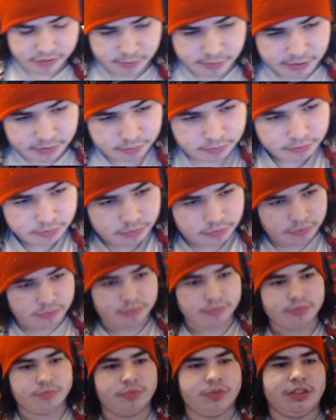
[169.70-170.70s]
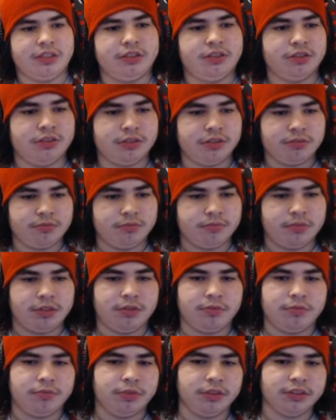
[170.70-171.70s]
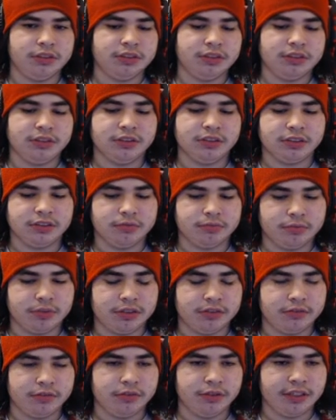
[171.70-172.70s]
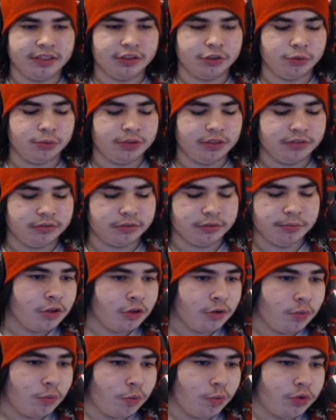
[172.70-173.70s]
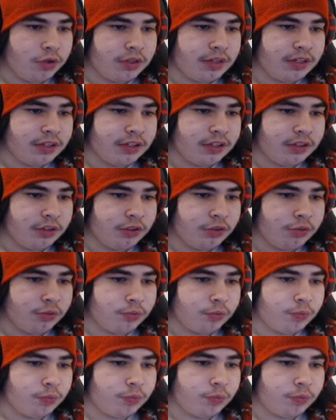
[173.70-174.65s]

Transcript: all my rights, my reasonings, and whatever. I can do whatever. Would you